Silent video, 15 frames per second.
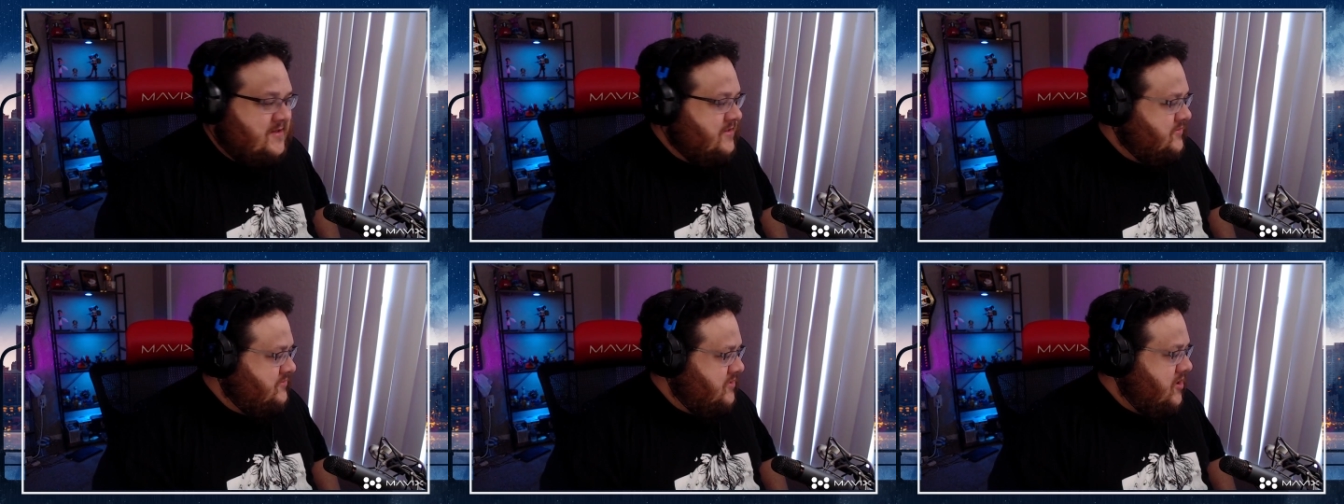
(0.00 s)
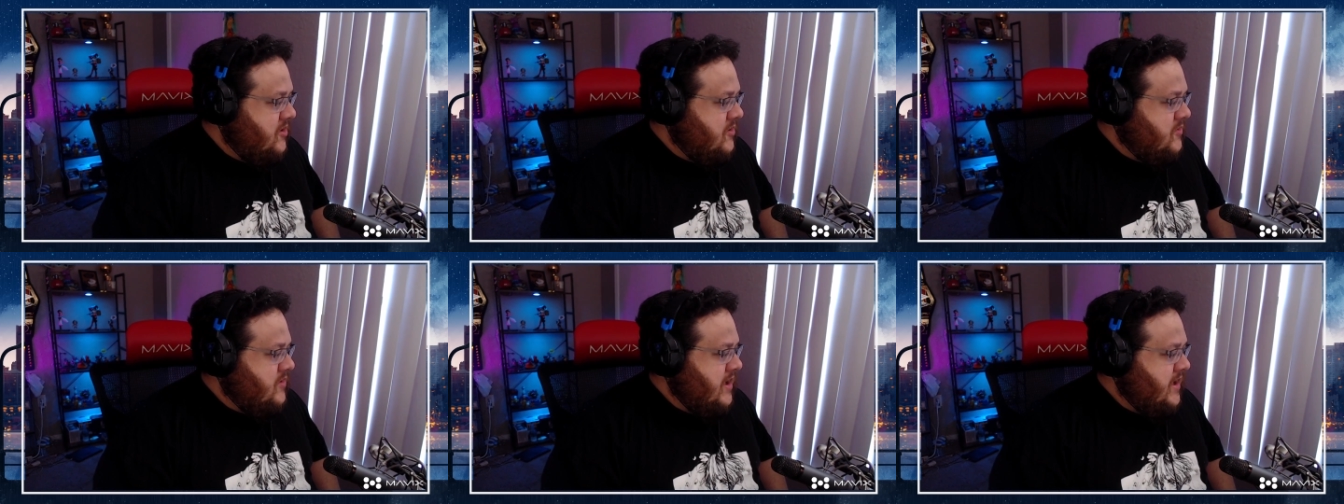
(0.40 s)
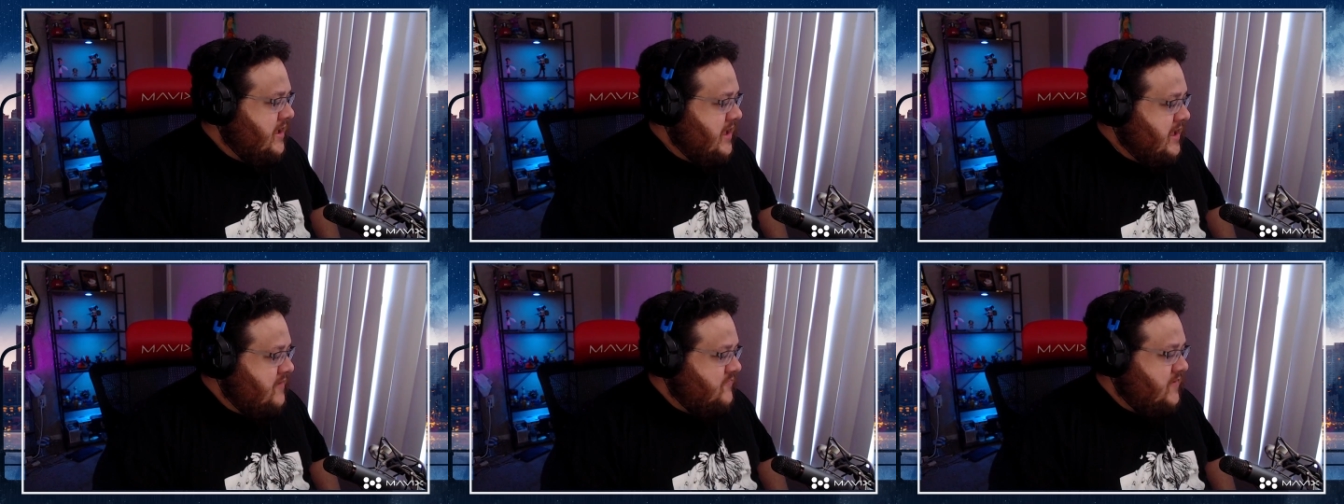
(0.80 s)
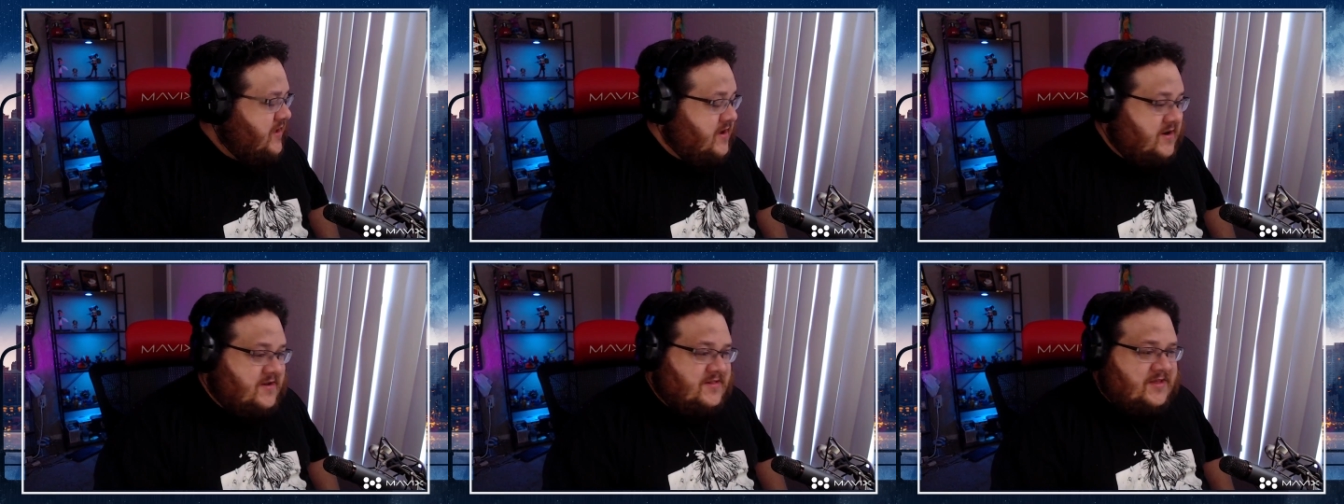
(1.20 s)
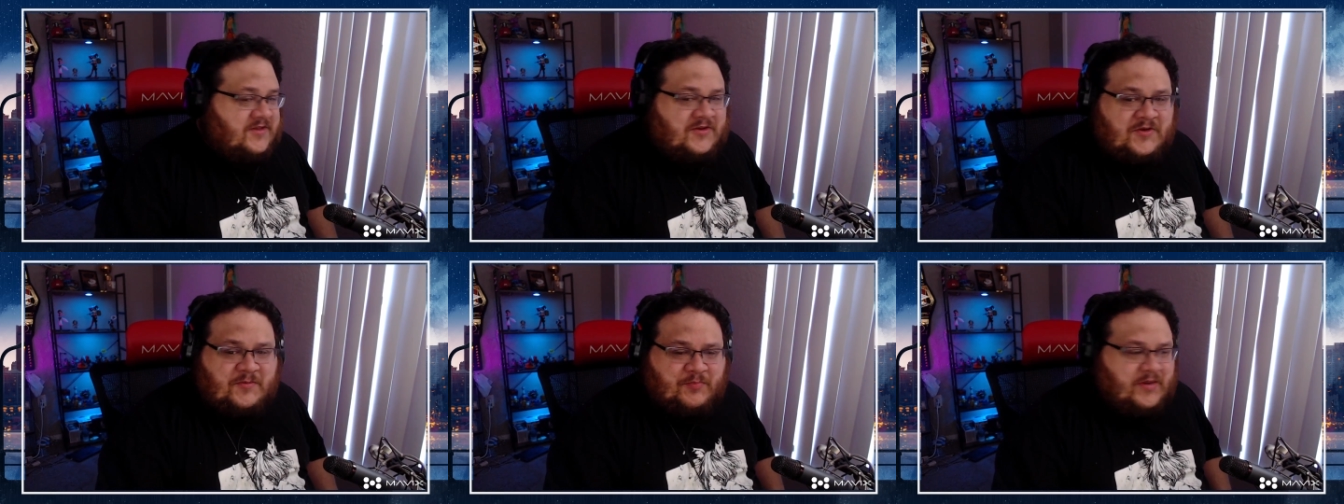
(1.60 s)
So I have here that
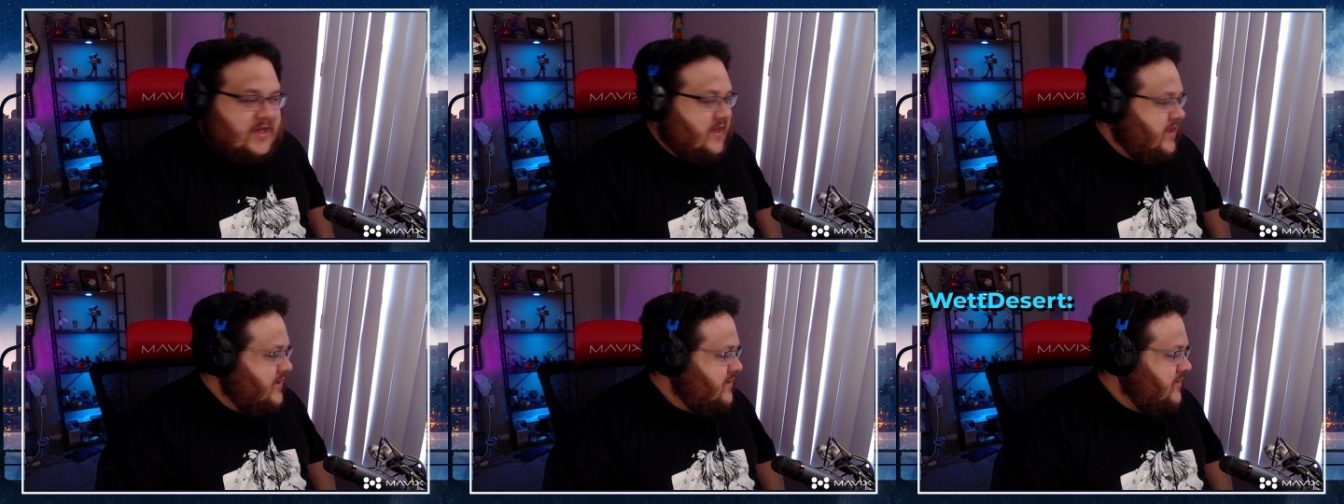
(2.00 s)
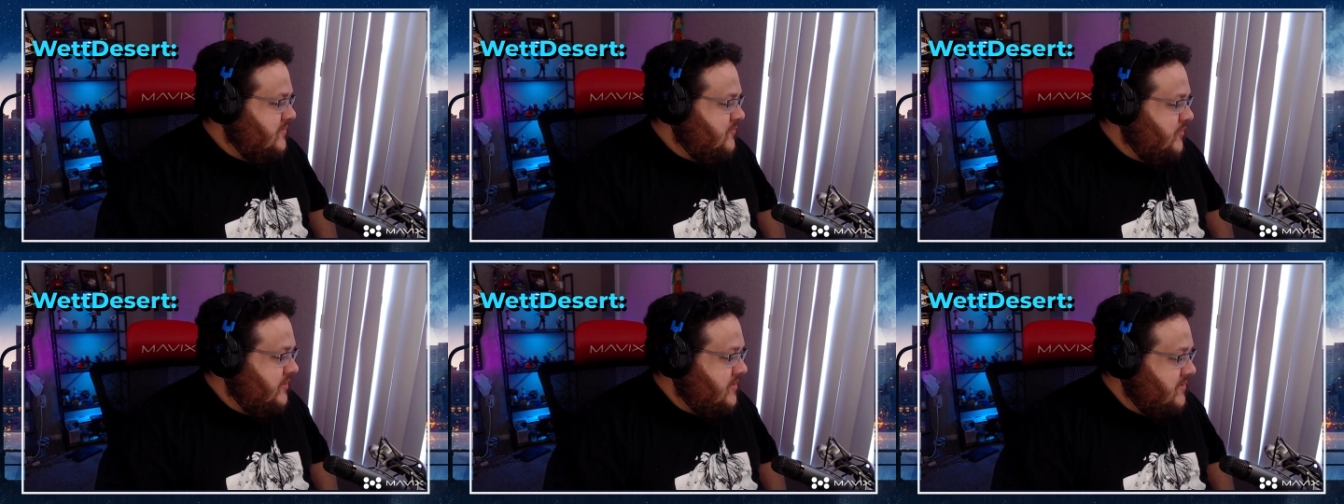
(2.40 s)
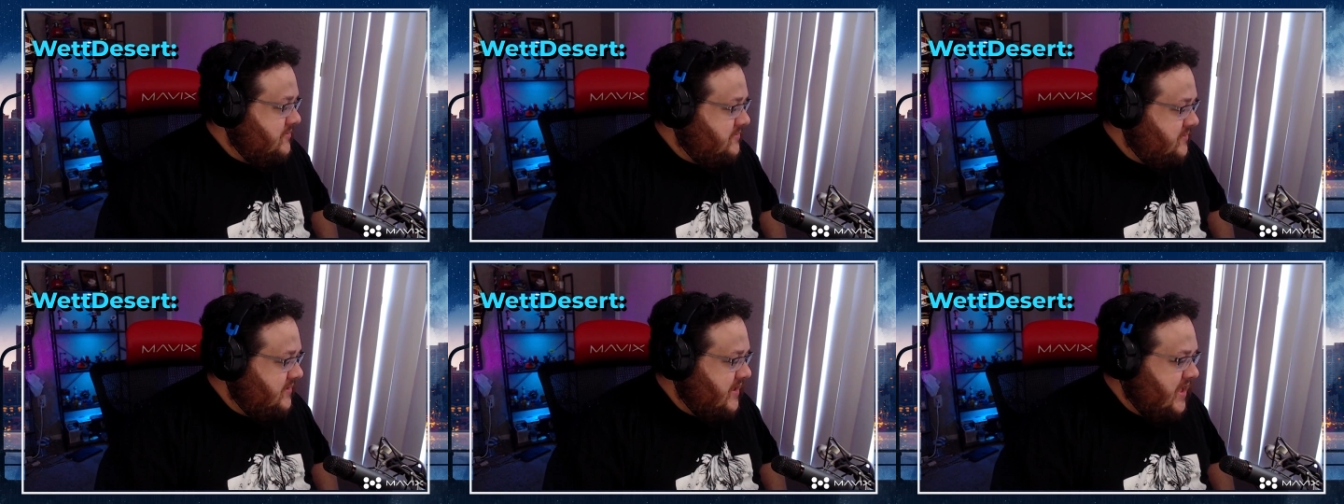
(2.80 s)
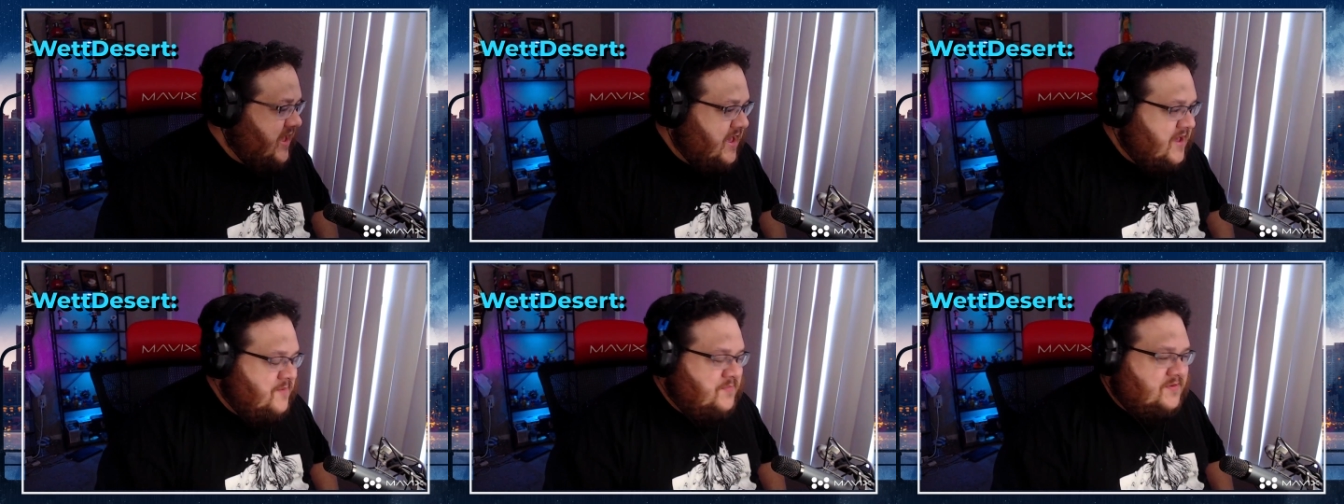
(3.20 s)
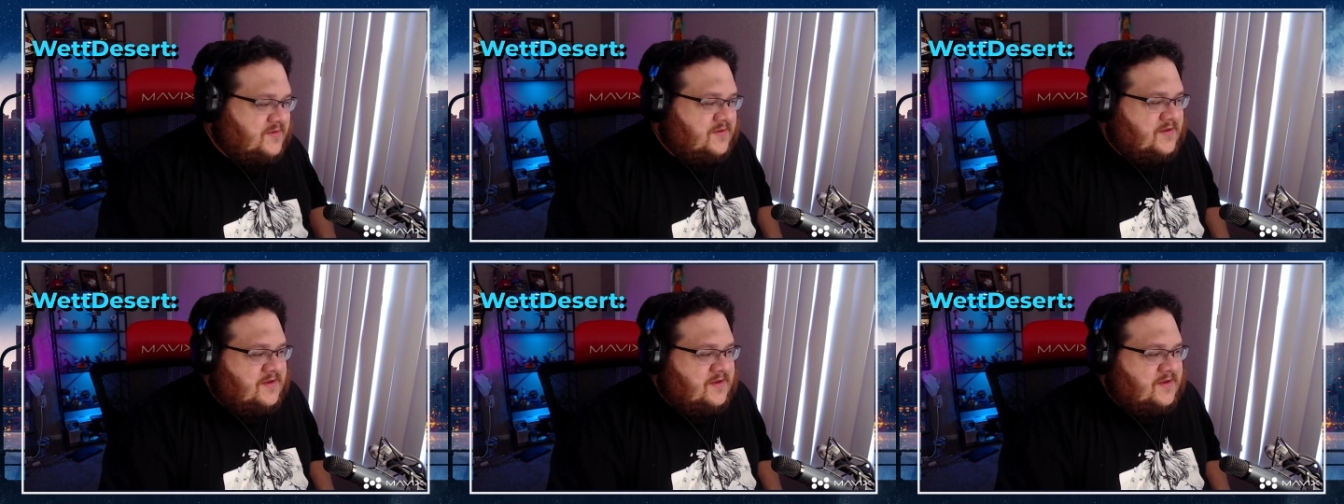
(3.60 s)
you pick when it comes to the games,